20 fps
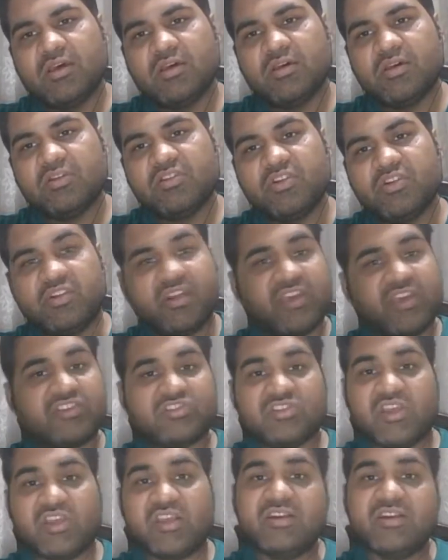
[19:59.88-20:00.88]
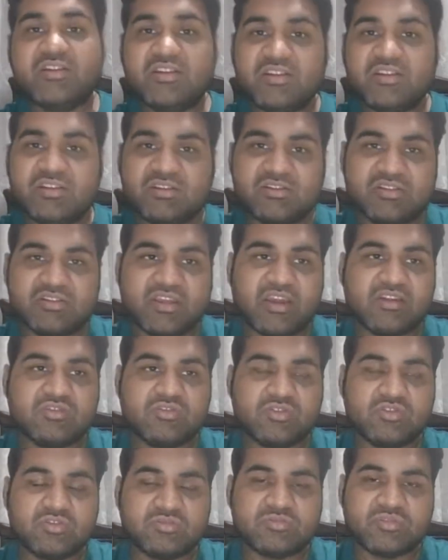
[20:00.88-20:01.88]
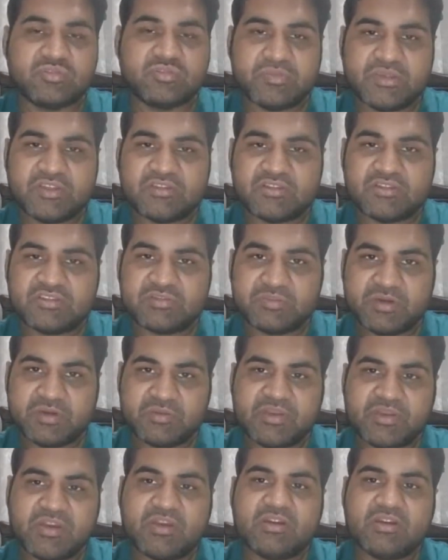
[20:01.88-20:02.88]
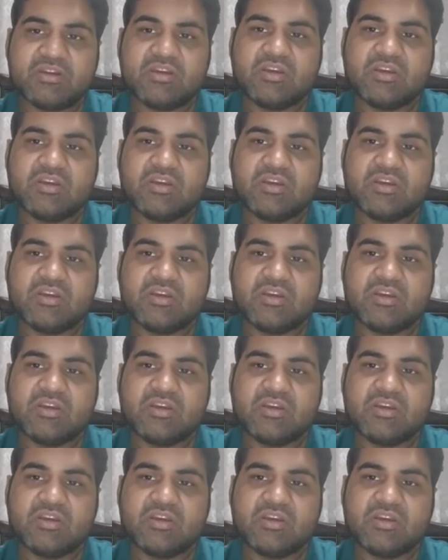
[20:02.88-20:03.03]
your nationality, that group remains permanent.